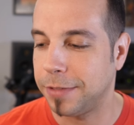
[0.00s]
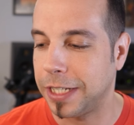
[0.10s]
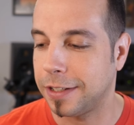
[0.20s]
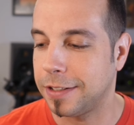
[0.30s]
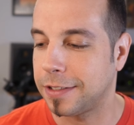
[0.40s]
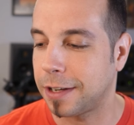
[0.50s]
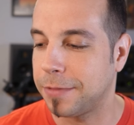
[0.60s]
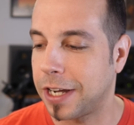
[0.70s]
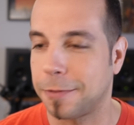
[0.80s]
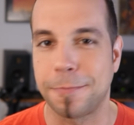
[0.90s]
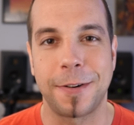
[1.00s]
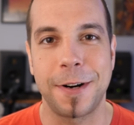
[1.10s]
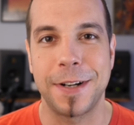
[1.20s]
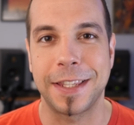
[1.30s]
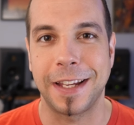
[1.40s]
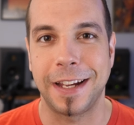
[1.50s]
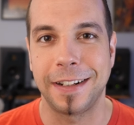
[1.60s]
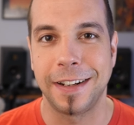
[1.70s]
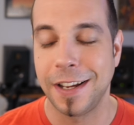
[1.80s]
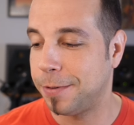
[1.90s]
because I'm not a pro at that,